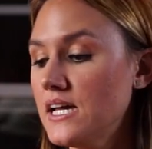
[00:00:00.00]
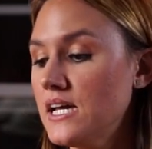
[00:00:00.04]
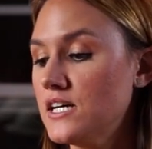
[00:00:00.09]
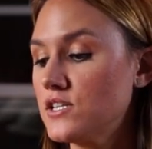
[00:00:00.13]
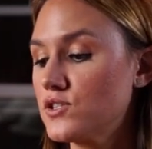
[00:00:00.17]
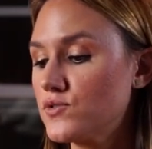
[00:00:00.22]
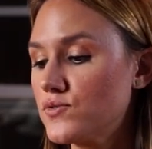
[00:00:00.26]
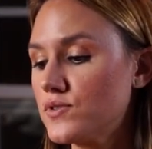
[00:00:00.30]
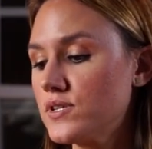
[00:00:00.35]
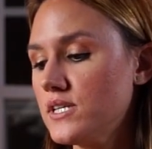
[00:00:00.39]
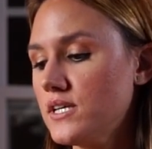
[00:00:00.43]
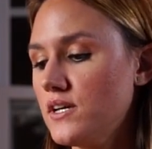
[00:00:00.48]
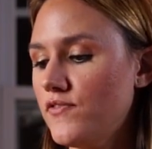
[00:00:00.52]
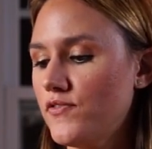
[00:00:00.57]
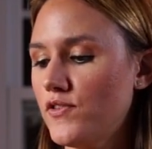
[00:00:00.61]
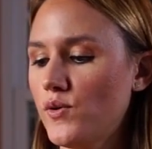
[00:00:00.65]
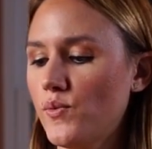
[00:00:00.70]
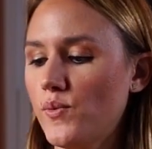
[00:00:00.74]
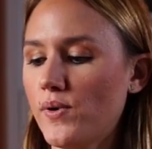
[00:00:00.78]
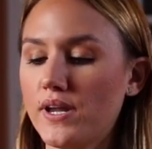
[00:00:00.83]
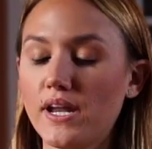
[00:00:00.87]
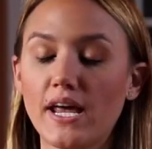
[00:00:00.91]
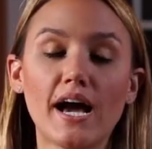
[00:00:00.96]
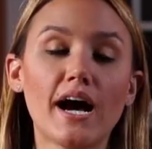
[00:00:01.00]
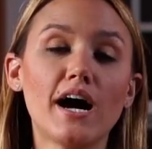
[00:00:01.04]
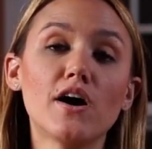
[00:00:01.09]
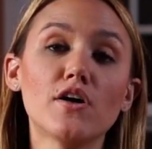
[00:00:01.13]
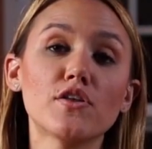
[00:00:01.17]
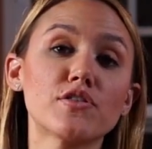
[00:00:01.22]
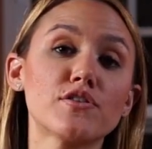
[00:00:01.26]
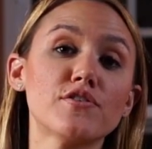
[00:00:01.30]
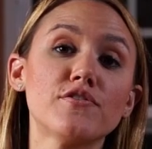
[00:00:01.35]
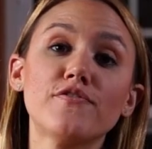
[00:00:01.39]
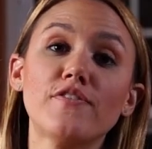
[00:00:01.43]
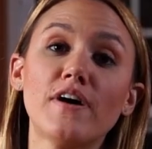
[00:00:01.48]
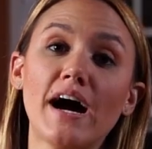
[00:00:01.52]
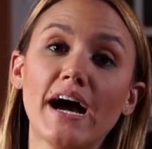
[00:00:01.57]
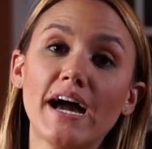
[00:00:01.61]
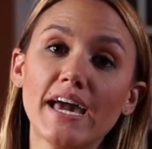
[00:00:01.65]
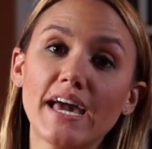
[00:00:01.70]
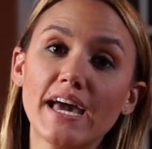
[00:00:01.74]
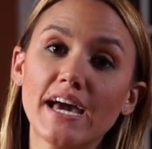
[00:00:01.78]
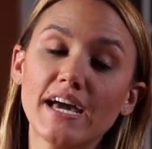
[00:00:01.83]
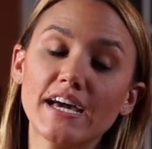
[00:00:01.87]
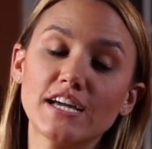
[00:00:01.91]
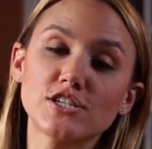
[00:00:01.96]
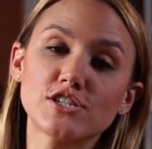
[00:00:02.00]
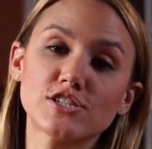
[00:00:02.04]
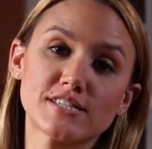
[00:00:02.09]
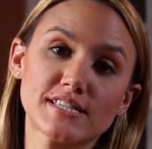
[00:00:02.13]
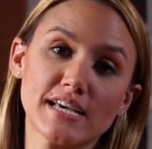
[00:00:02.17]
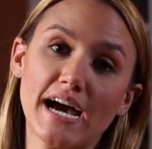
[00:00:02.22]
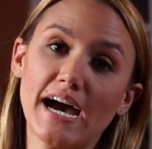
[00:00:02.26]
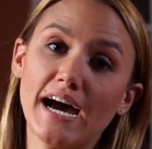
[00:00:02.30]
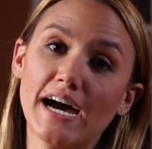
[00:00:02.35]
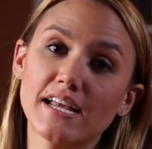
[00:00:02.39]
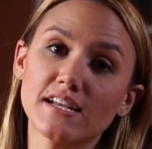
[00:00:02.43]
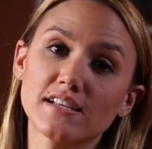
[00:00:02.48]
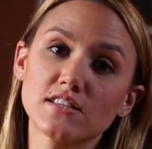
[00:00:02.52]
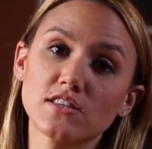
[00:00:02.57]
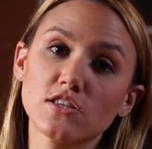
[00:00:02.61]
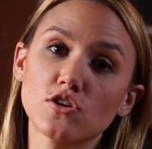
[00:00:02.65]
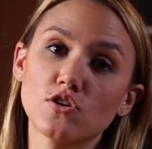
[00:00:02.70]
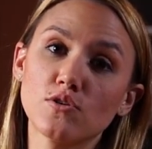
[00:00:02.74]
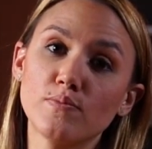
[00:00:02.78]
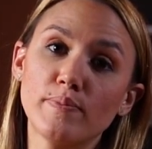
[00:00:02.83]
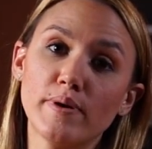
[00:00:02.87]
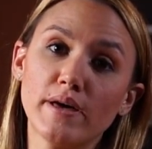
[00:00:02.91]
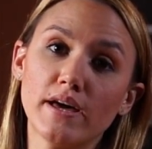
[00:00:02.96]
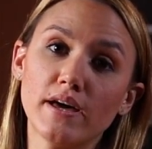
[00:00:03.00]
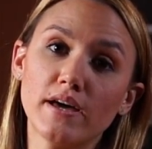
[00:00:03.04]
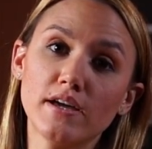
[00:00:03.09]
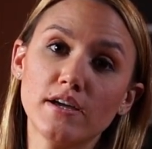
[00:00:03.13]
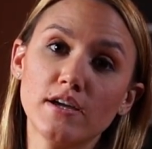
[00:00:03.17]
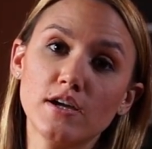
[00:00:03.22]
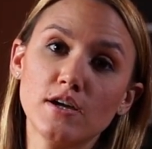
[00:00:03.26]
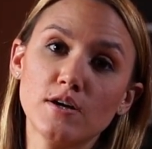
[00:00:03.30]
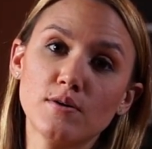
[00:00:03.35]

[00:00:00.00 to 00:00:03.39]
It's really if you want to healthify it and just add a little bit